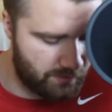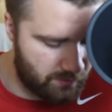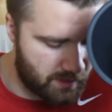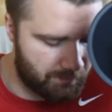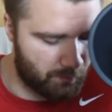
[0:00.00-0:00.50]
do
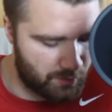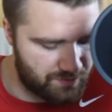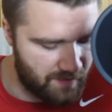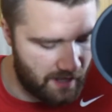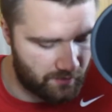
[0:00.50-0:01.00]
a couple would
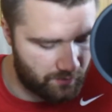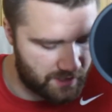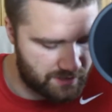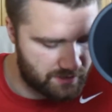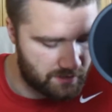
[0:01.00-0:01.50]
you rather
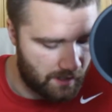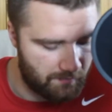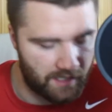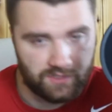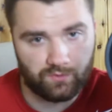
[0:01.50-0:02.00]
questions. I
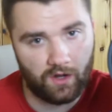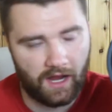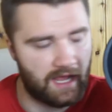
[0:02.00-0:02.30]
might as well.